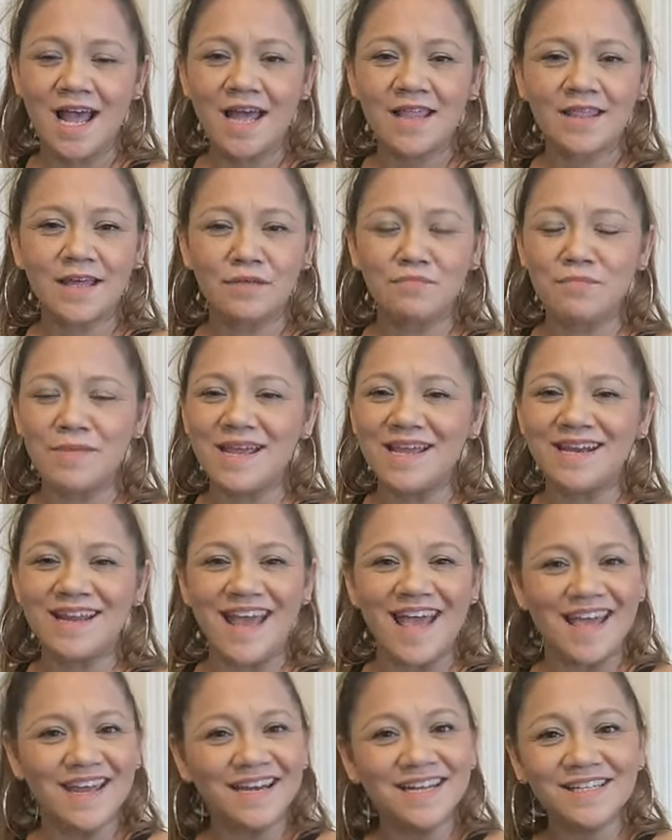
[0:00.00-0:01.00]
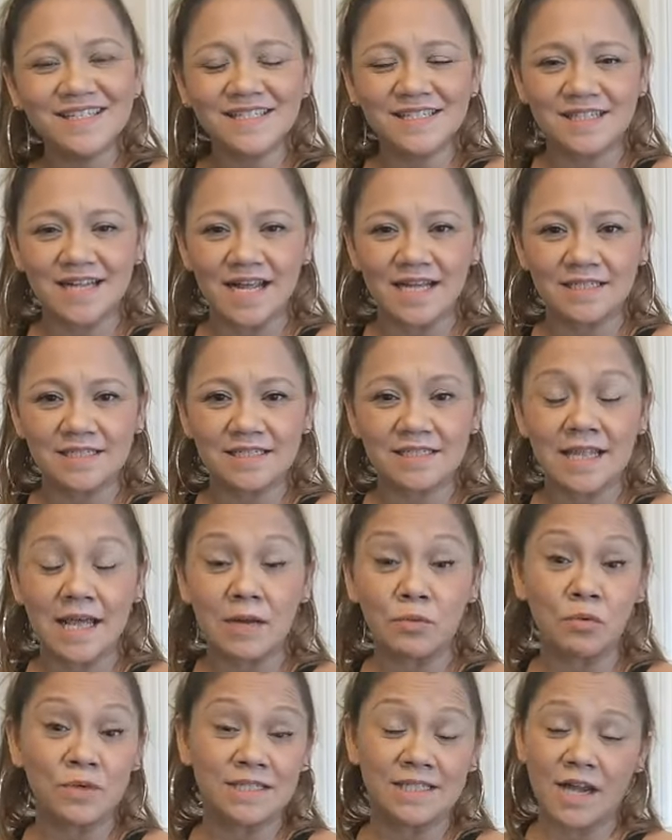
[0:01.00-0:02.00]
that made any sense that
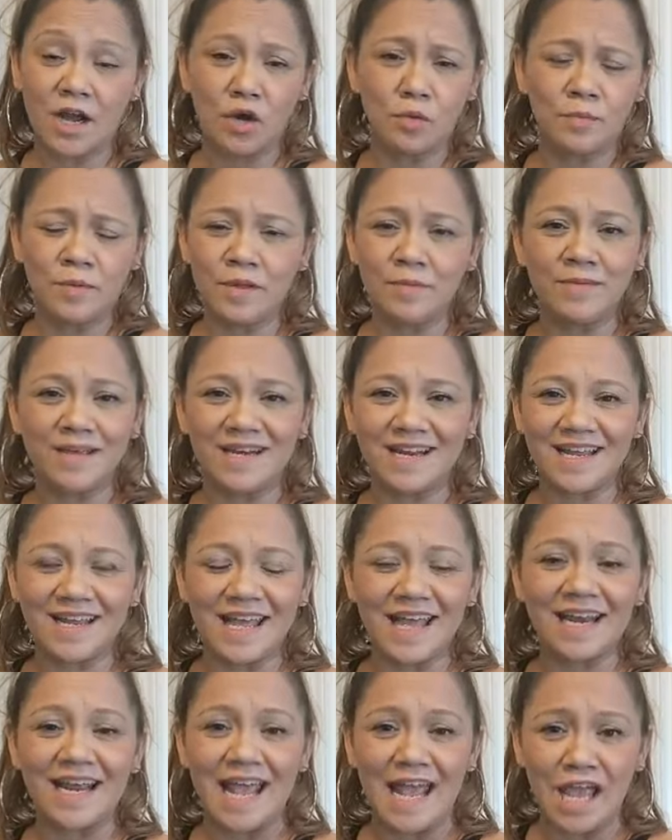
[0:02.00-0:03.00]
was helping me to get